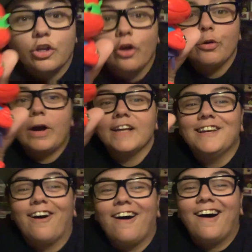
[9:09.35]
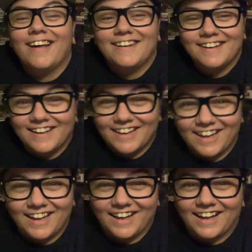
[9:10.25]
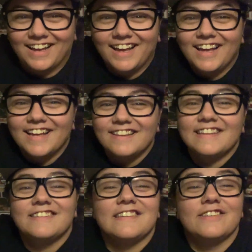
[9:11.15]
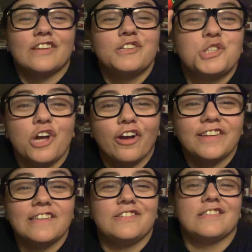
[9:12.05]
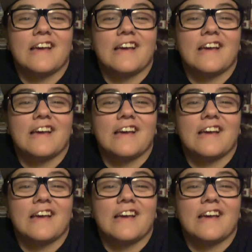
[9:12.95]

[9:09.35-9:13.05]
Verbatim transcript: who I got. This is a joke. This is